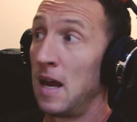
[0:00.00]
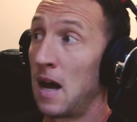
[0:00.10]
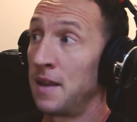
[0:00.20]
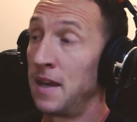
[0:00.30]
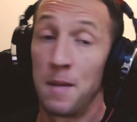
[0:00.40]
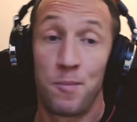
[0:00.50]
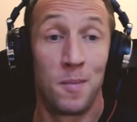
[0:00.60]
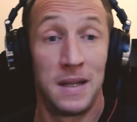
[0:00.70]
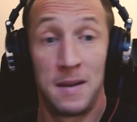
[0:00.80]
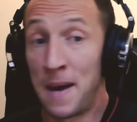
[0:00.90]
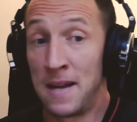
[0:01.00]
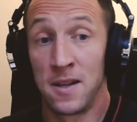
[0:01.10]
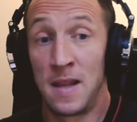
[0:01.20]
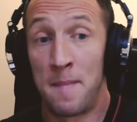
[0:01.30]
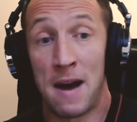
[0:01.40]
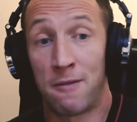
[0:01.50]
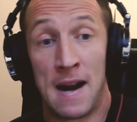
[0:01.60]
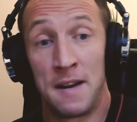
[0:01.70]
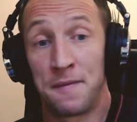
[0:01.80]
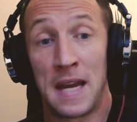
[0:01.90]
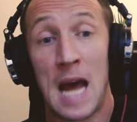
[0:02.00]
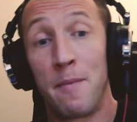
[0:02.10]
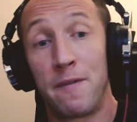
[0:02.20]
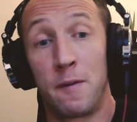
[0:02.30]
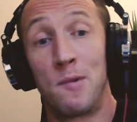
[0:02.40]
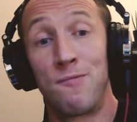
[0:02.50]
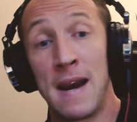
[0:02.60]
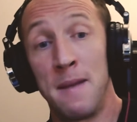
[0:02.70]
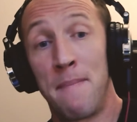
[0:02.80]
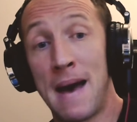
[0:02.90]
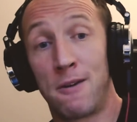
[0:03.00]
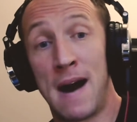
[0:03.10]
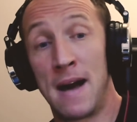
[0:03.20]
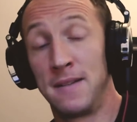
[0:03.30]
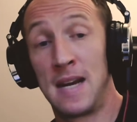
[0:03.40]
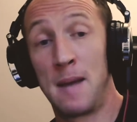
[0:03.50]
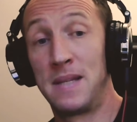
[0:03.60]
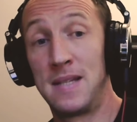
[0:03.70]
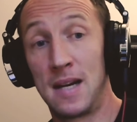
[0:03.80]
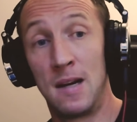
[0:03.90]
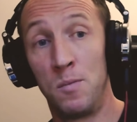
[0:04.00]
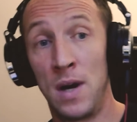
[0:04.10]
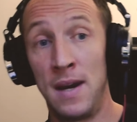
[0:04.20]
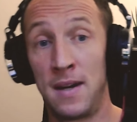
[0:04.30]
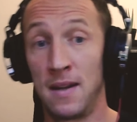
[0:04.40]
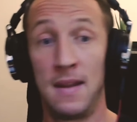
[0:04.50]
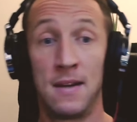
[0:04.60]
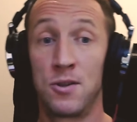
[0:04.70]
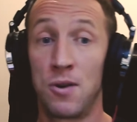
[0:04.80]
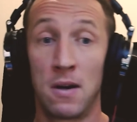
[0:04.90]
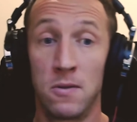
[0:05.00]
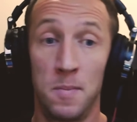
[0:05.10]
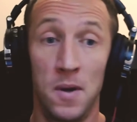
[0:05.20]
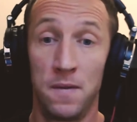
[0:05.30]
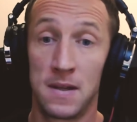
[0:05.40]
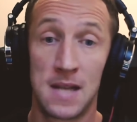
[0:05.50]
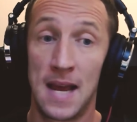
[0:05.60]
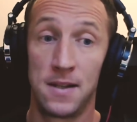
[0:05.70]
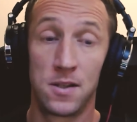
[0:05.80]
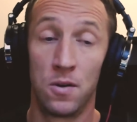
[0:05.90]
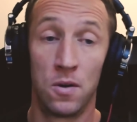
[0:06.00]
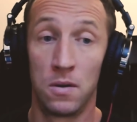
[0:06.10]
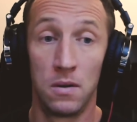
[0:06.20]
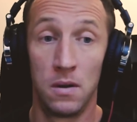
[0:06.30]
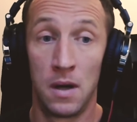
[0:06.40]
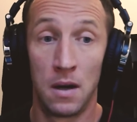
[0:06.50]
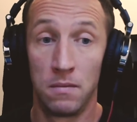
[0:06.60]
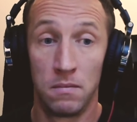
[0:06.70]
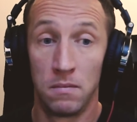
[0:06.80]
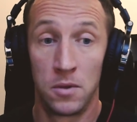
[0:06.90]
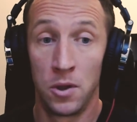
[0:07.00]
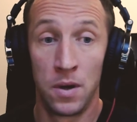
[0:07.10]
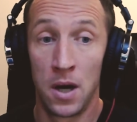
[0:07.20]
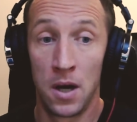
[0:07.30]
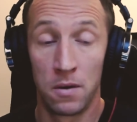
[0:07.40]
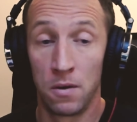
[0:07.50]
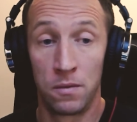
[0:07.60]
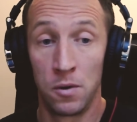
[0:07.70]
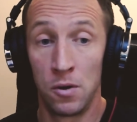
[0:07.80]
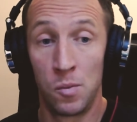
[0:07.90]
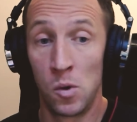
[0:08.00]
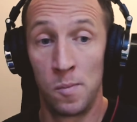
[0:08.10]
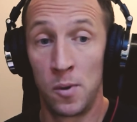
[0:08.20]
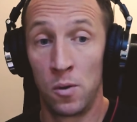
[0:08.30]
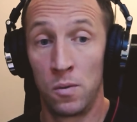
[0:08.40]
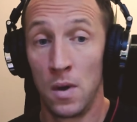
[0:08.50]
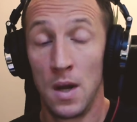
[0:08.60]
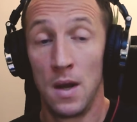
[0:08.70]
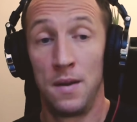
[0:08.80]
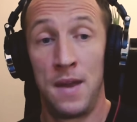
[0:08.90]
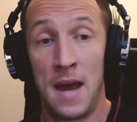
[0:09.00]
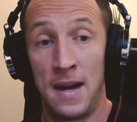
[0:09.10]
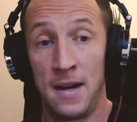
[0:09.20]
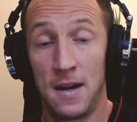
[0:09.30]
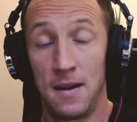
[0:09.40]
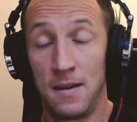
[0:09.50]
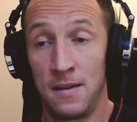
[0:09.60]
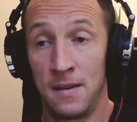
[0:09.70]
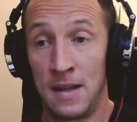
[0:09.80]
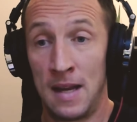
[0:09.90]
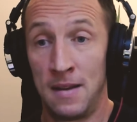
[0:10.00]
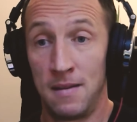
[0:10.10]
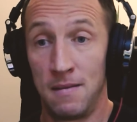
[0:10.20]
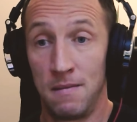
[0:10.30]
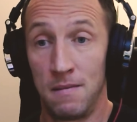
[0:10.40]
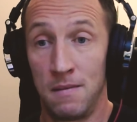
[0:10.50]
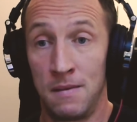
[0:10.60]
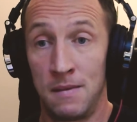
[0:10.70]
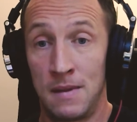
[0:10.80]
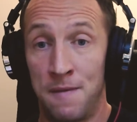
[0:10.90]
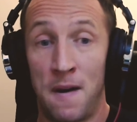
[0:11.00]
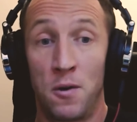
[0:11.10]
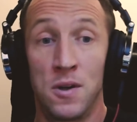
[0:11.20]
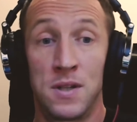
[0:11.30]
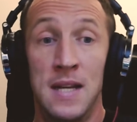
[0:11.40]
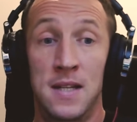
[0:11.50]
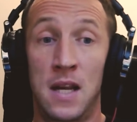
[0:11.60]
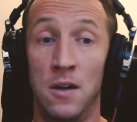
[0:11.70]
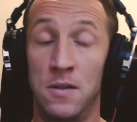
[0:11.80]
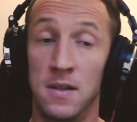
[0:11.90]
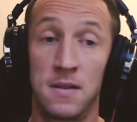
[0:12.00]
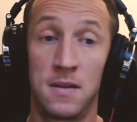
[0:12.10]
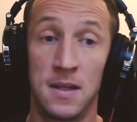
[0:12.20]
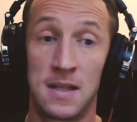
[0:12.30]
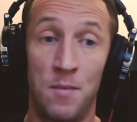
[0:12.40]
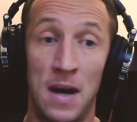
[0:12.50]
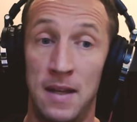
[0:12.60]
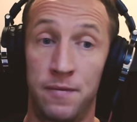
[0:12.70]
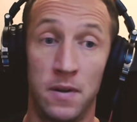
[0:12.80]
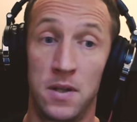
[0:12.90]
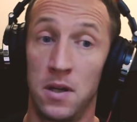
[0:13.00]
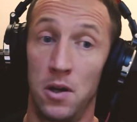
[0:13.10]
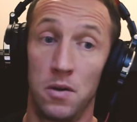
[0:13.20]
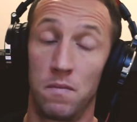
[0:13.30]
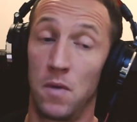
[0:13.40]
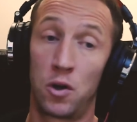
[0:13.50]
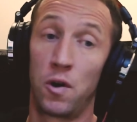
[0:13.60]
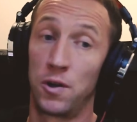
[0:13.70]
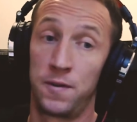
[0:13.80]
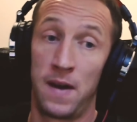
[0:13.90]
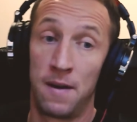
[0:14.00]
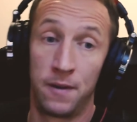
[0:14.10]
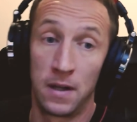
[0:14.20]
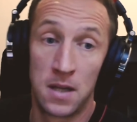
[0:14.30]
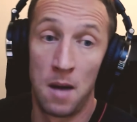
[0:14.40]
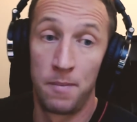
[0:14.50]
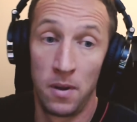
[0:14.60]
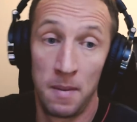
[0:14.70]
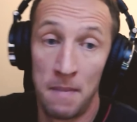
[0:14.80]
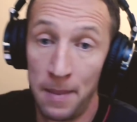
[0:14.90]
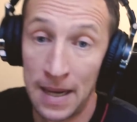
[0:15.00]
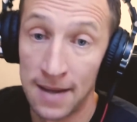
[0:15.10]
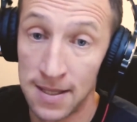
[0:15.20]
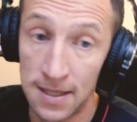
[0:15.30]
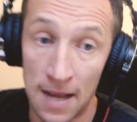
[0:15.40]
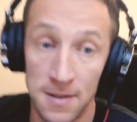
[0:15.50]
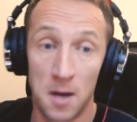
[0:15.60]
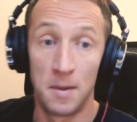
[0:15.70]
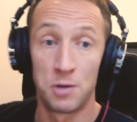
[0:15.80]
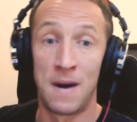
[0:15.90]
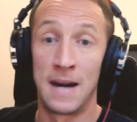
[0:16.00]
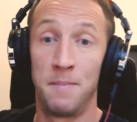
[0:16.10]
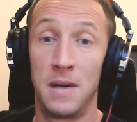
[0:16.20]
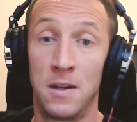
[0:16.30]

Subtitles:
I think it probably depends on their background. If they come from a running background and they're particularly weak and they struggle to move the sleds, or do an erg or do a wall ball, then their focus needs to go to somewhere different, to a crossfitter, for example, that maybe hasn't done so much running but